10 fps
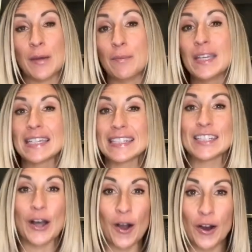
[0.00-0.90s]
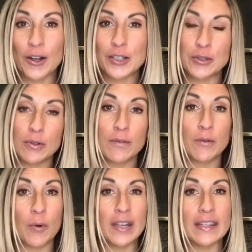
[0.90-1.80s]
because it's hard to
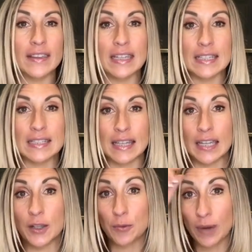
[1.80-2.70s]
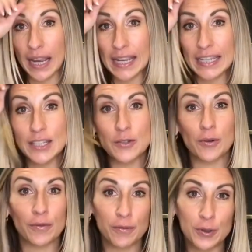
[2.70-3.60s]
avoid things like grains
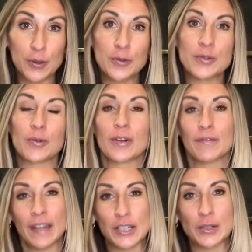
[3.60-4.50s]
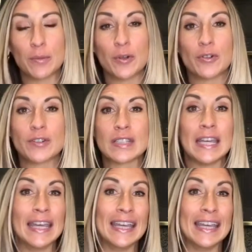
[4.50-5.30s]
or fruits or vegetables.